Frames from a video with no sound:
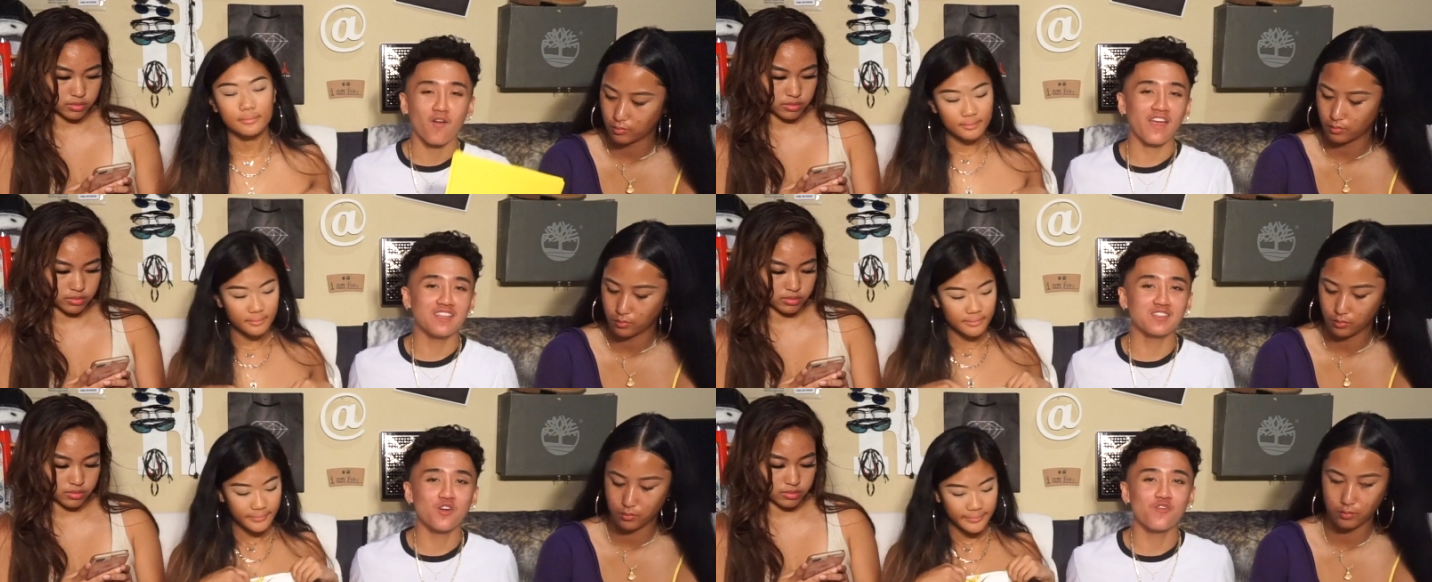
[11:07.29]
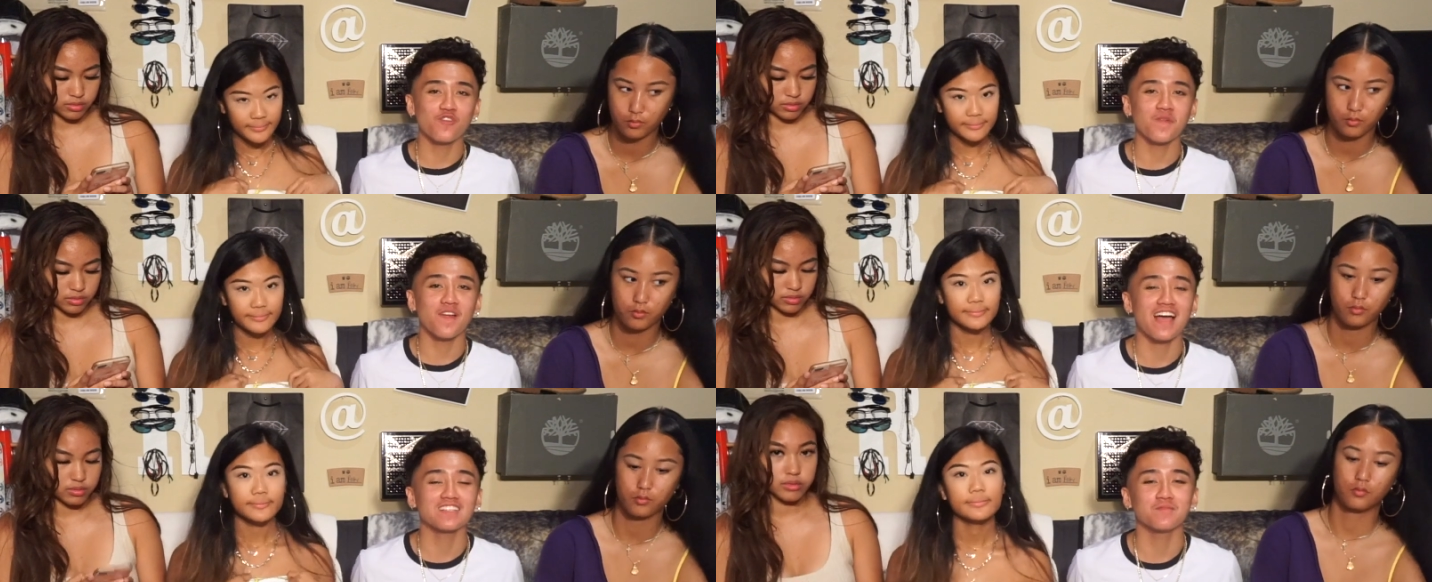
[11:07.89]
Speaker 1: okay. So for
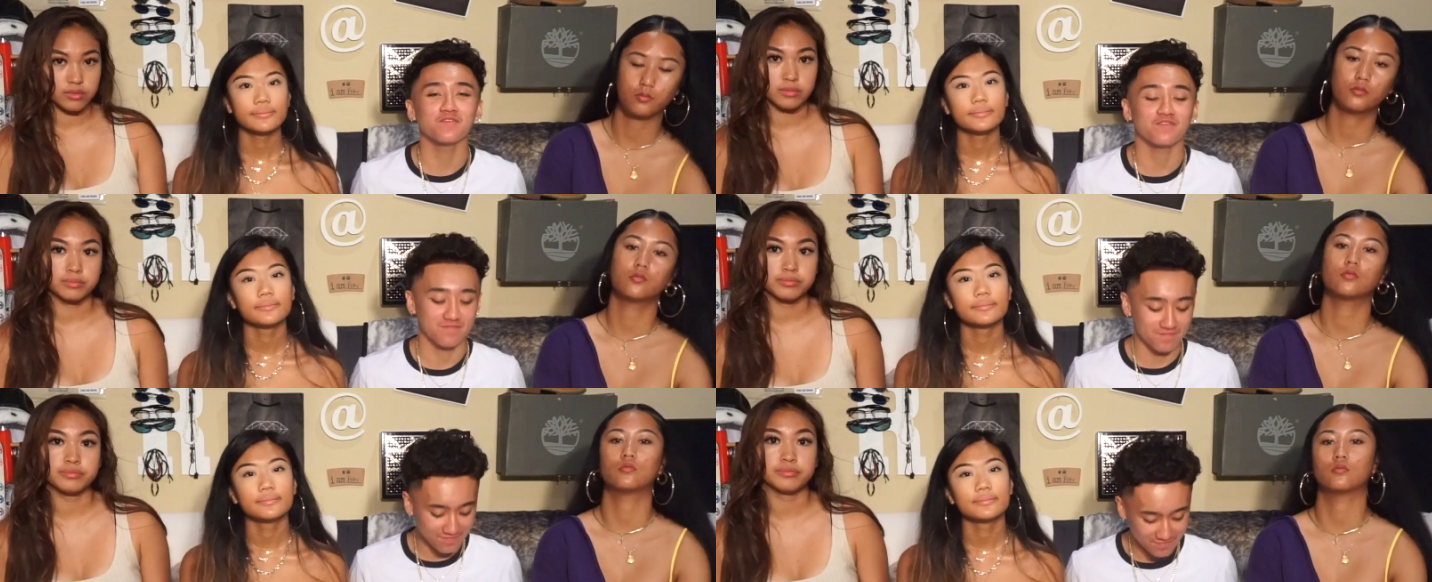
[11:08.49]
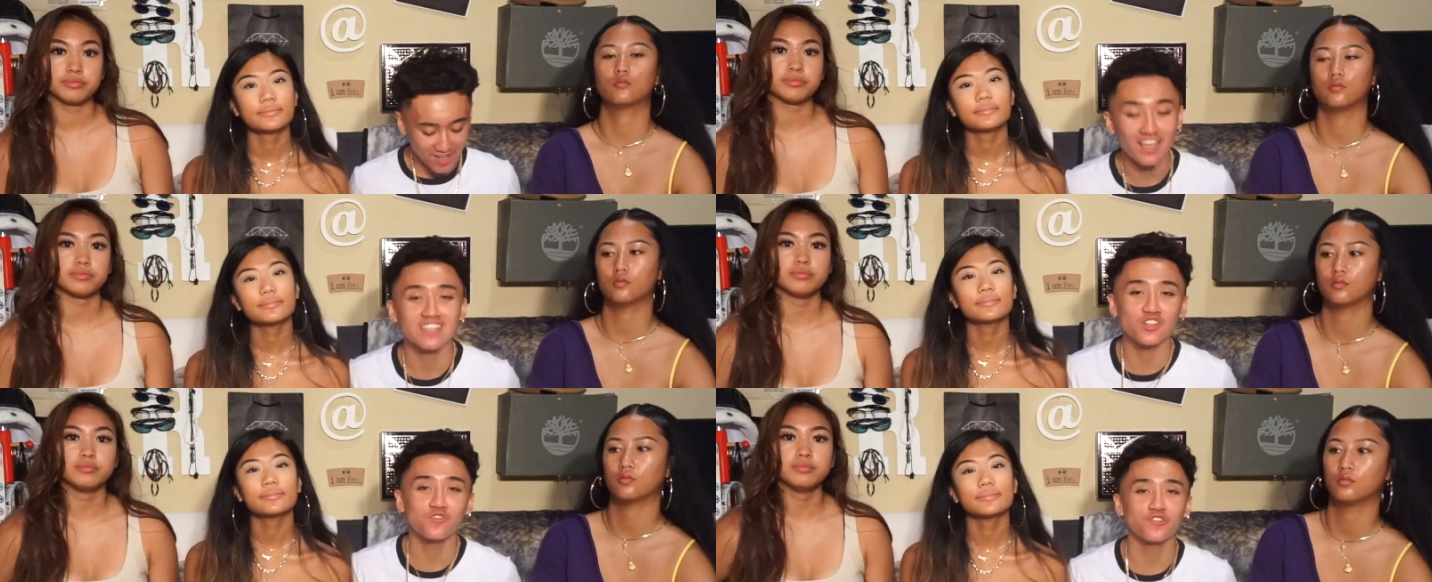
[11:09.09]
as, okay.
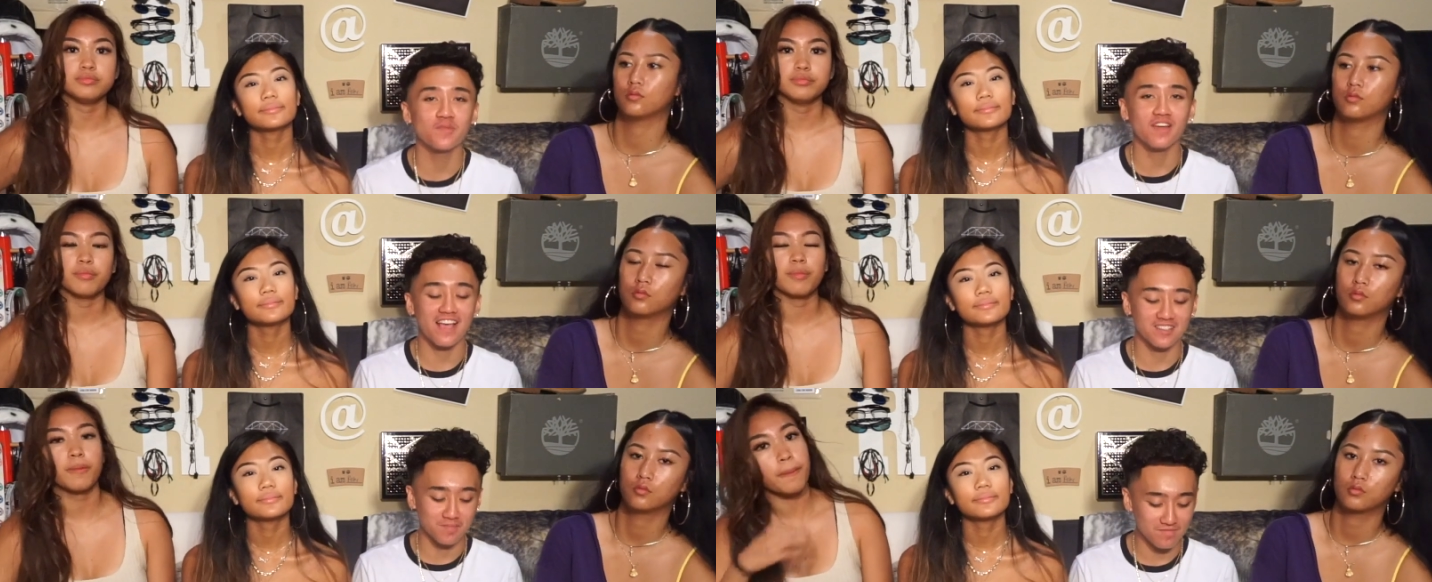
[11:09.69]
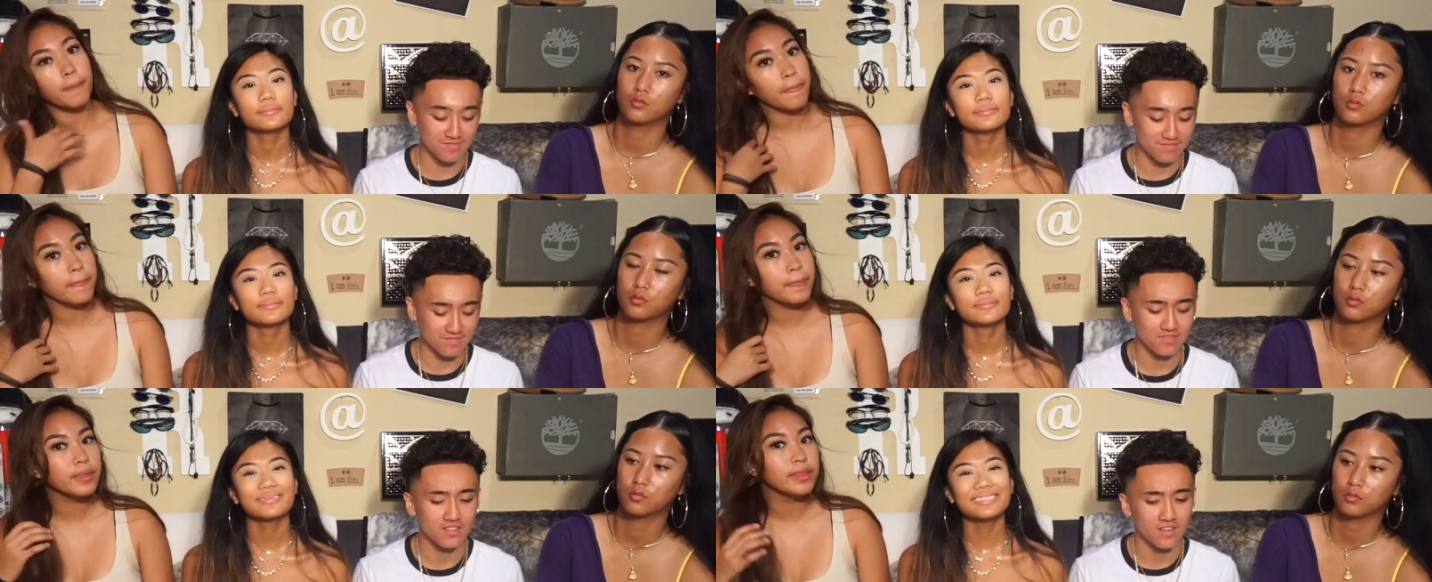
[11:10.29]
So for as,
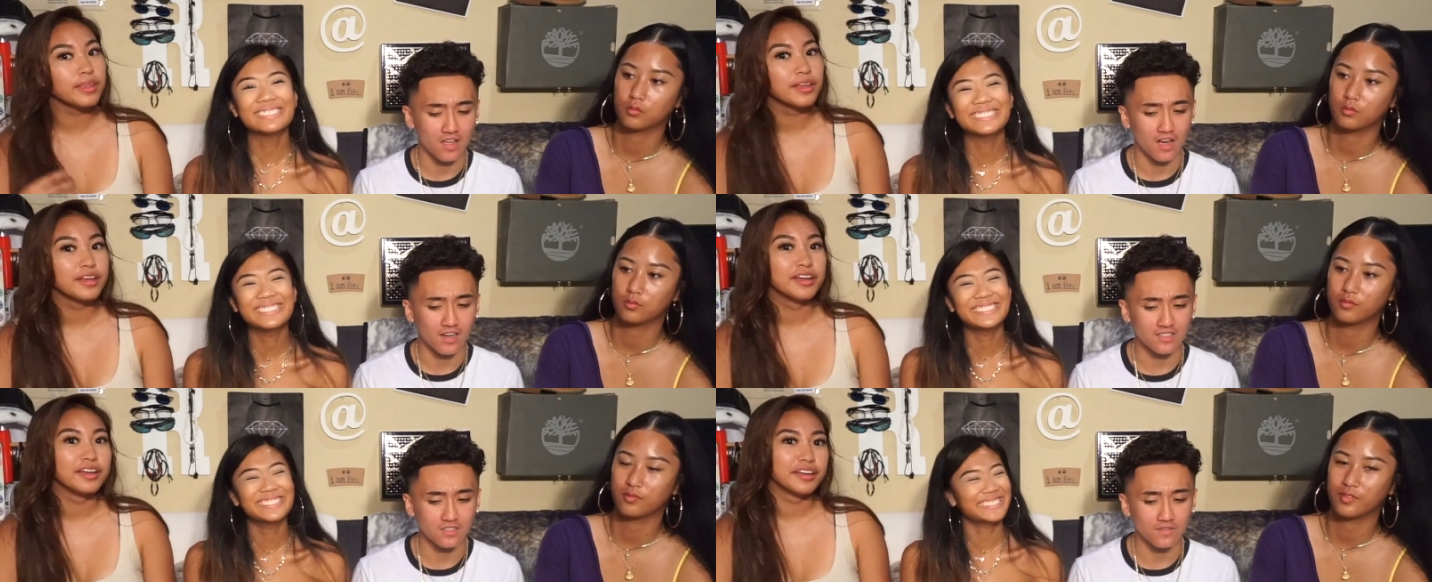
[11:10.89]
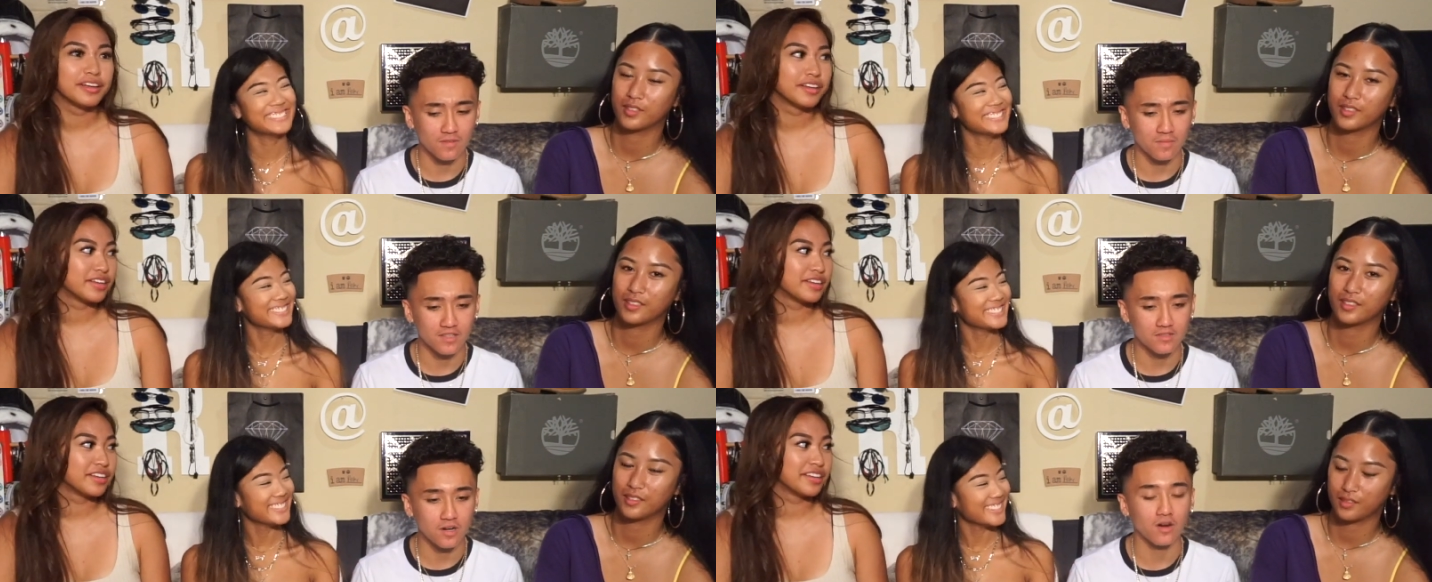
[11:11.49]
okay. So for me
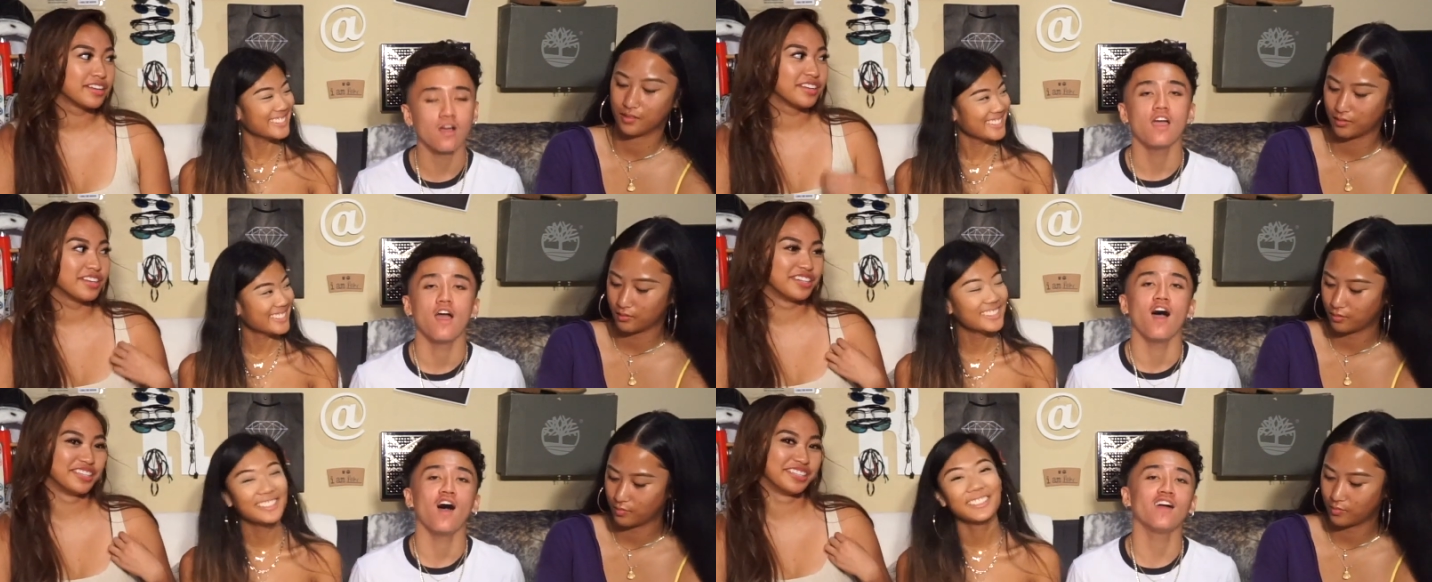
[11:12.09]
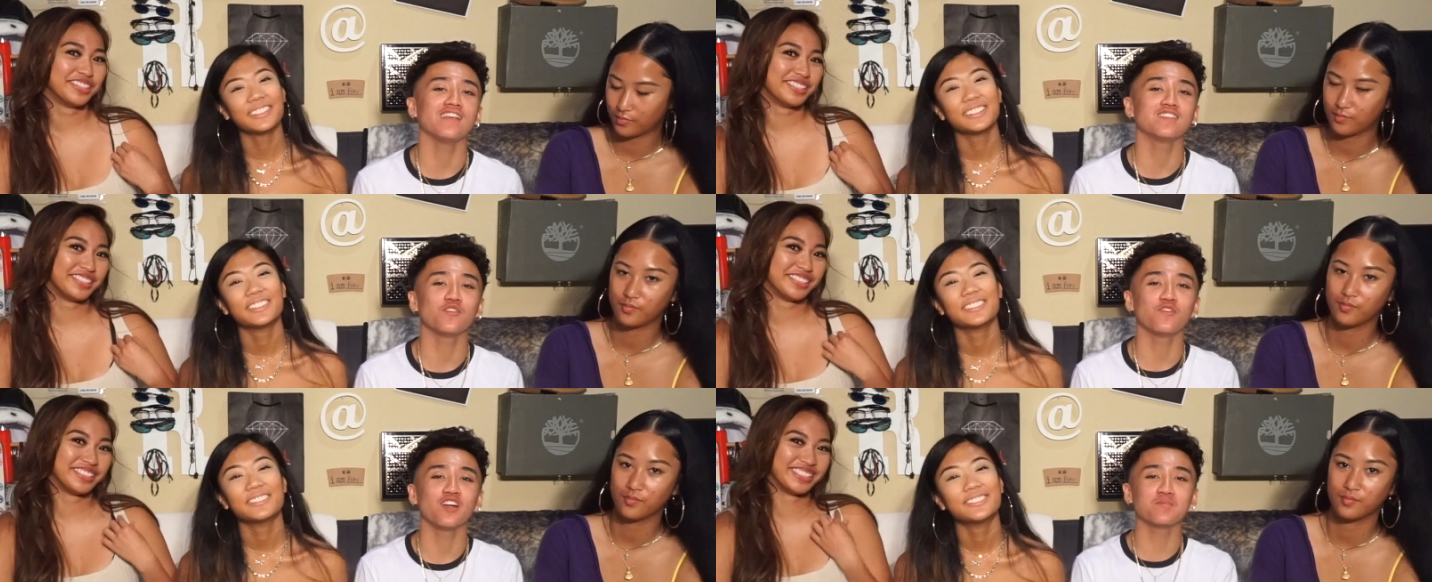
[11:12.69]
as well. Okay. So
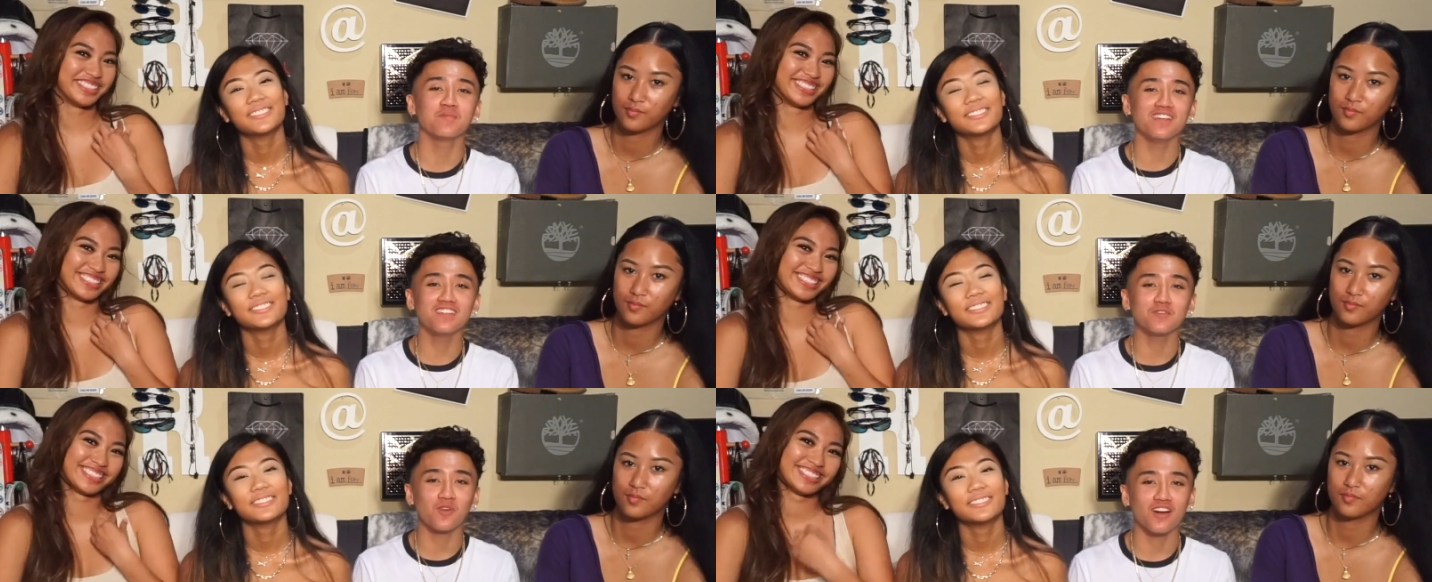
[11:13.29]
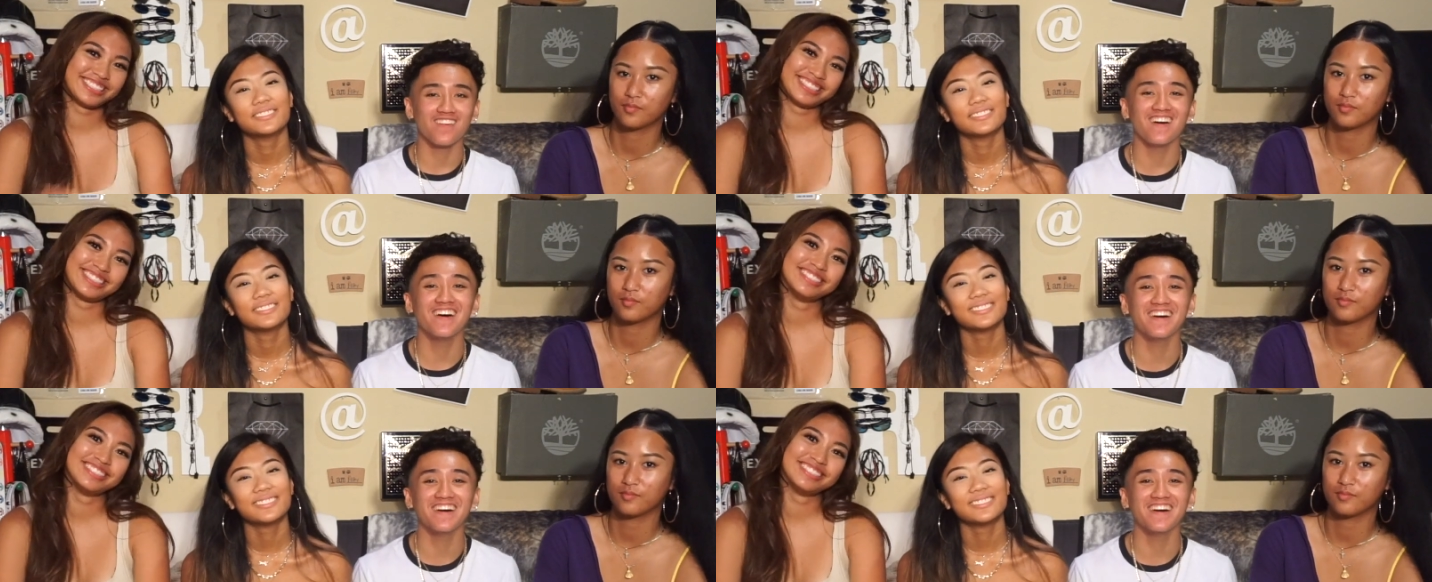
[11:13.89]
for as me as well.